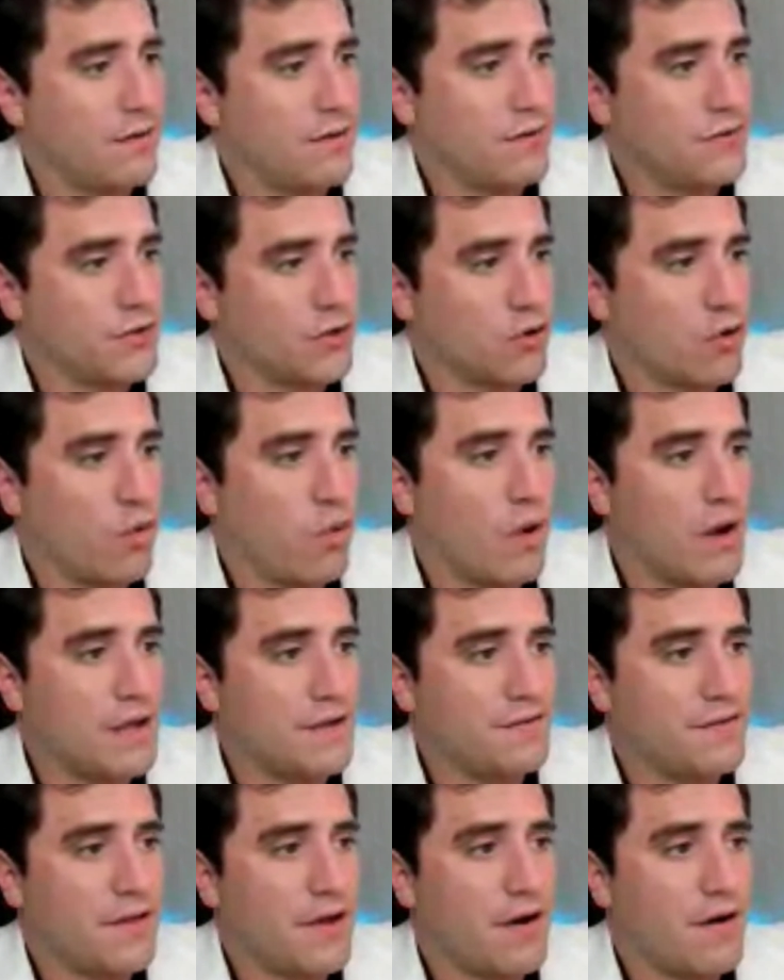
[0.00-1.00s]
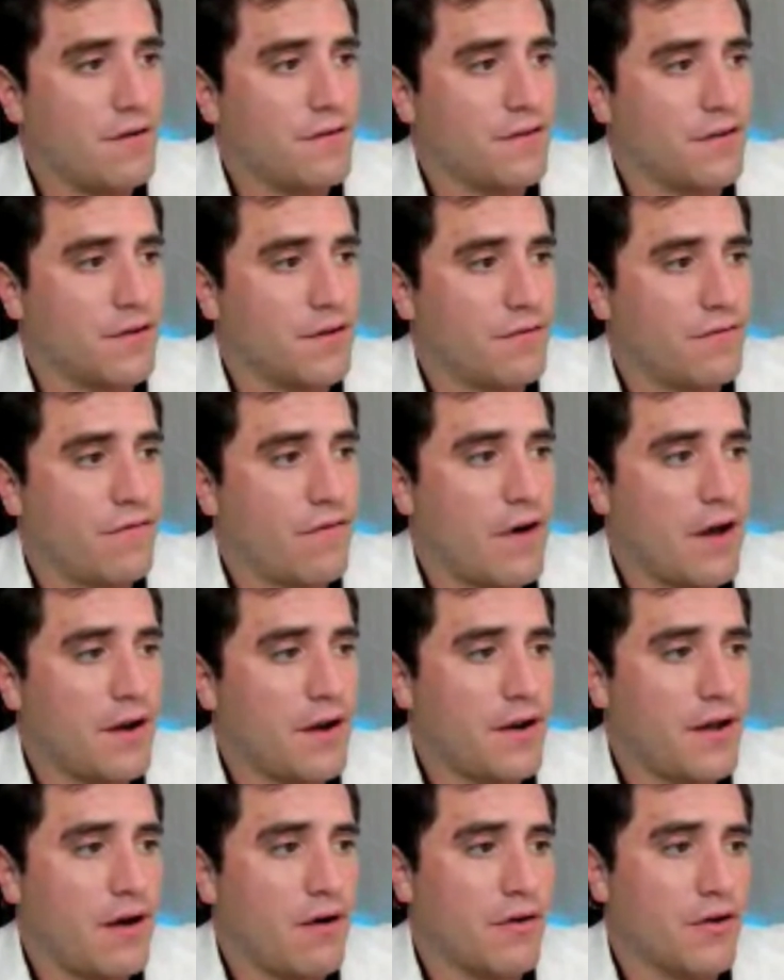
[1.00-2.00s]
There's a quiz there to
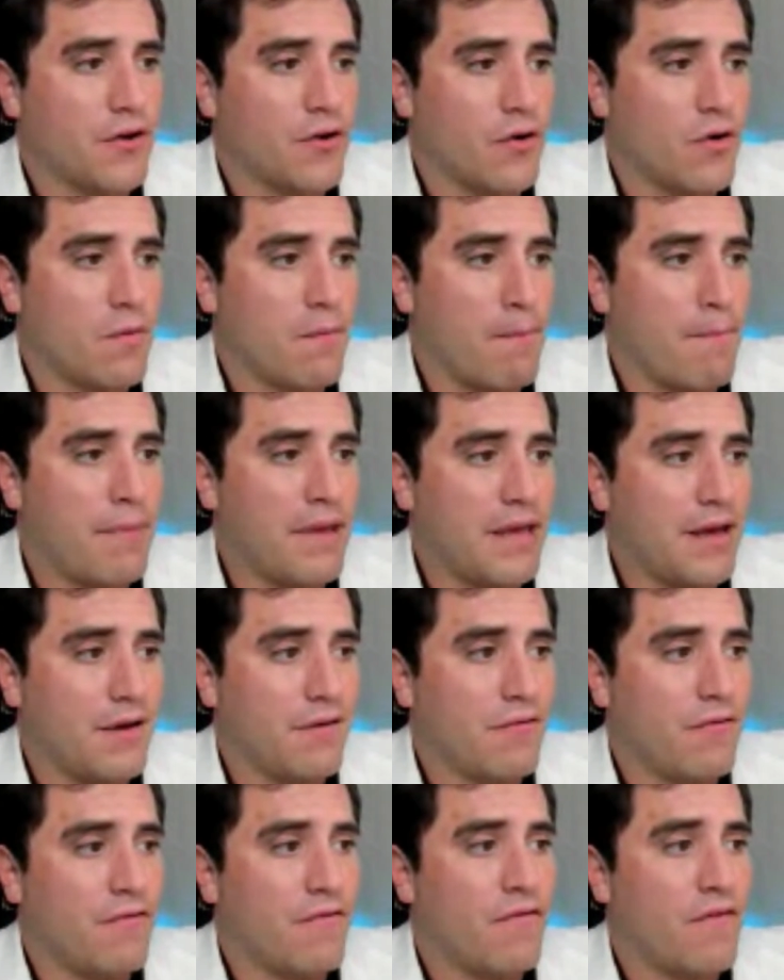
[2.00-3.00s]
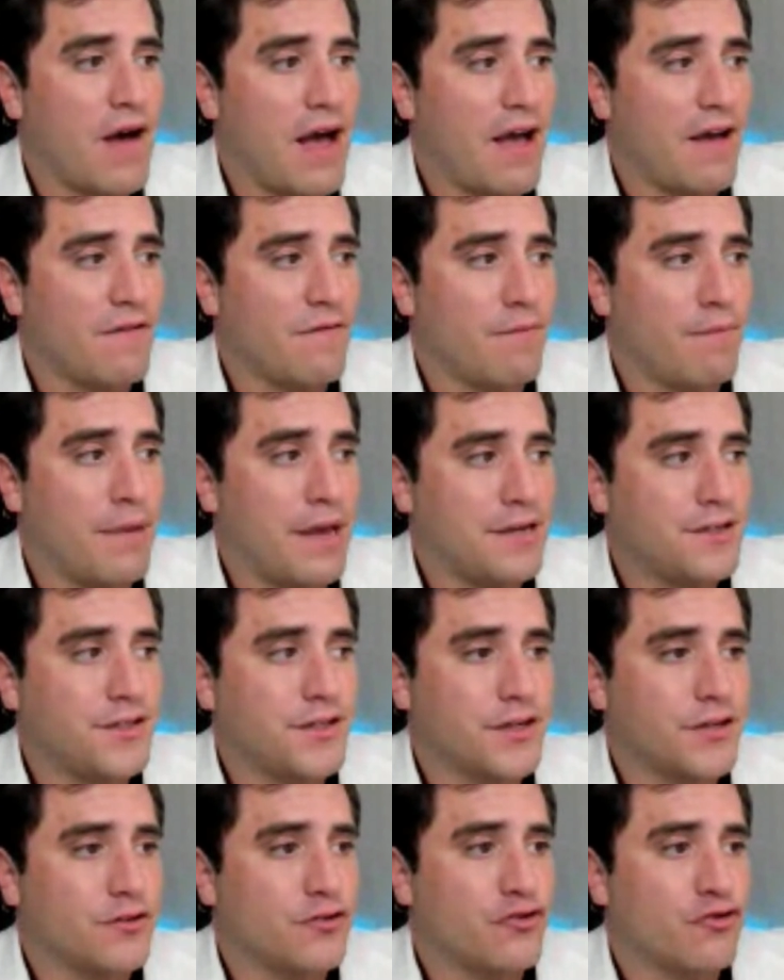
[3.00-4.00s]
find out your big 5
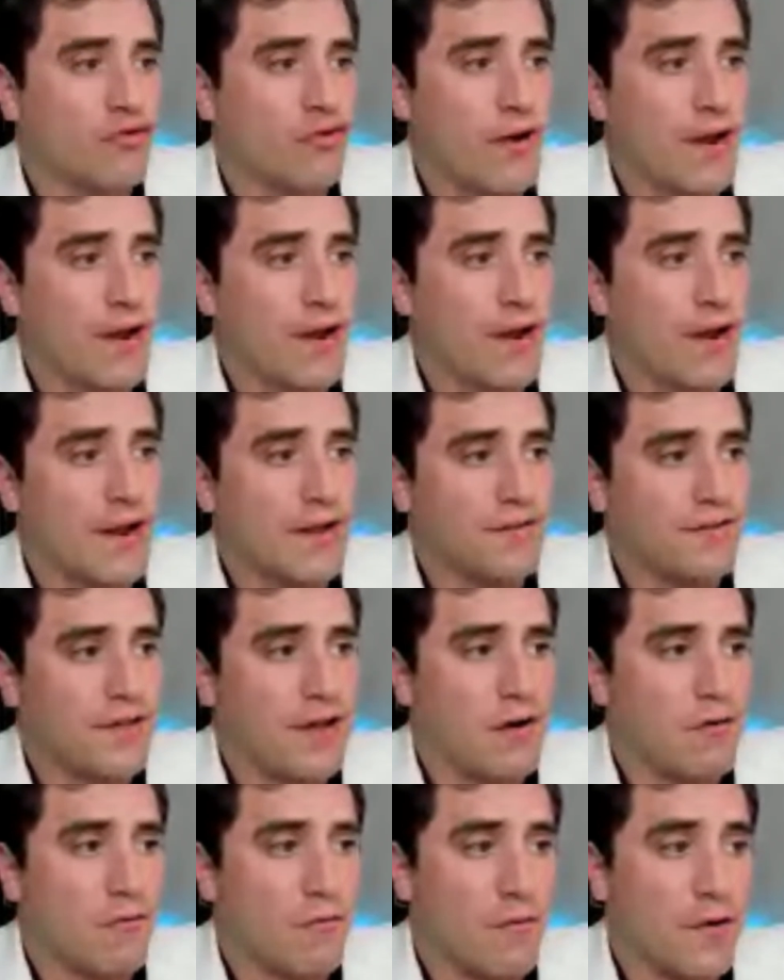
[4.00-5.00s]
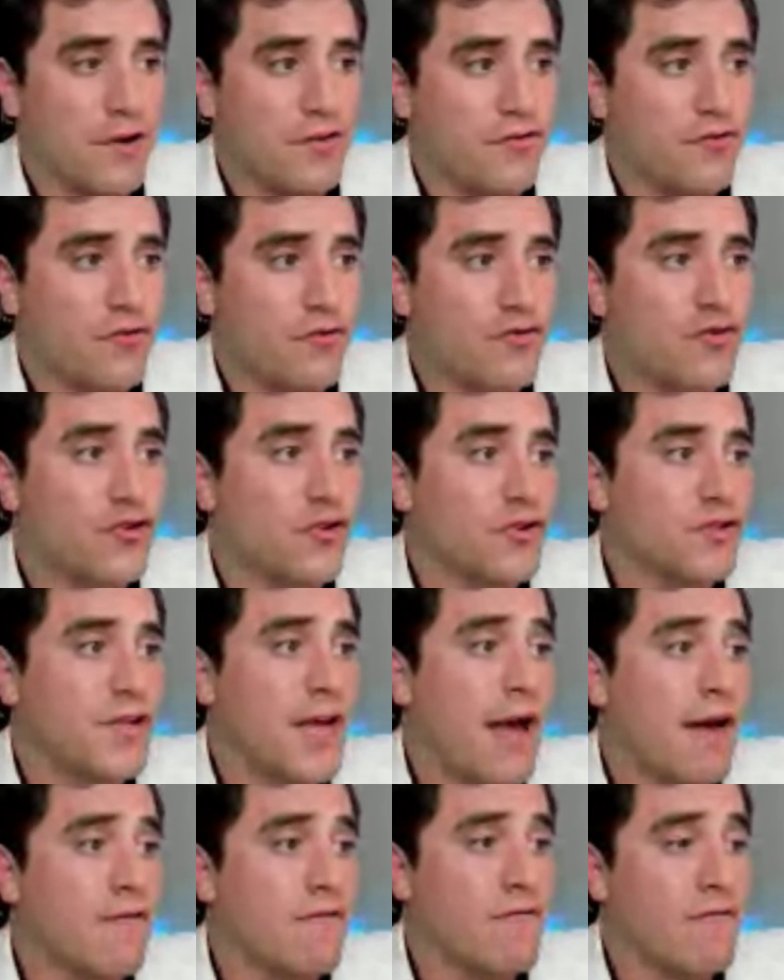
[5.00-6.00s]
basic traits that researchers have
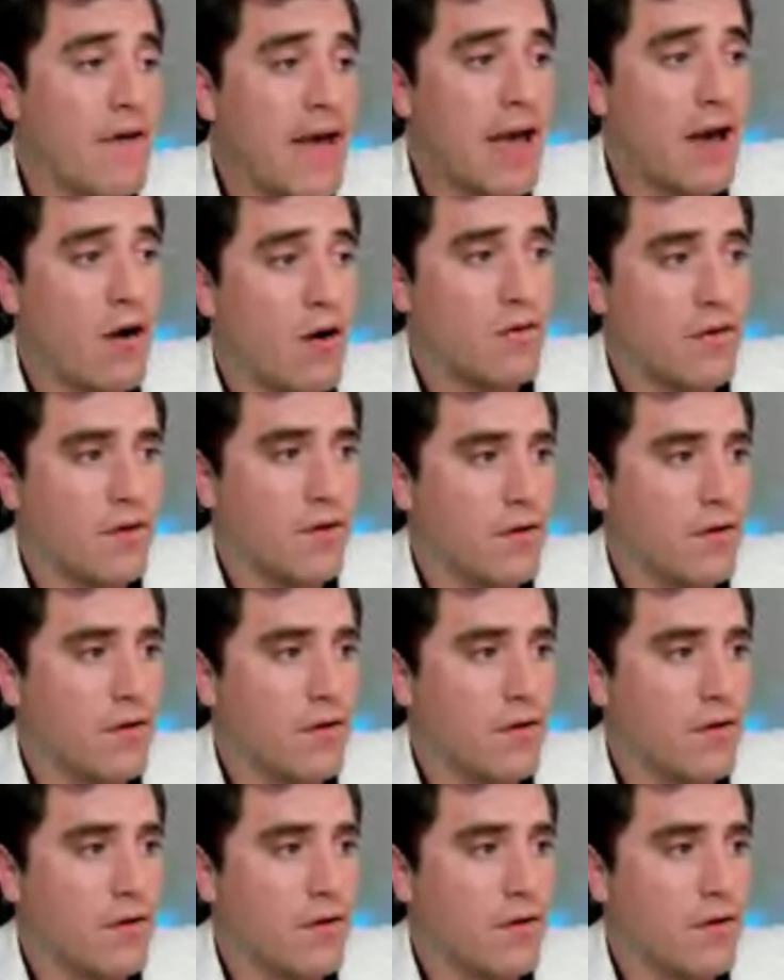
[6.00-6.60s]
found.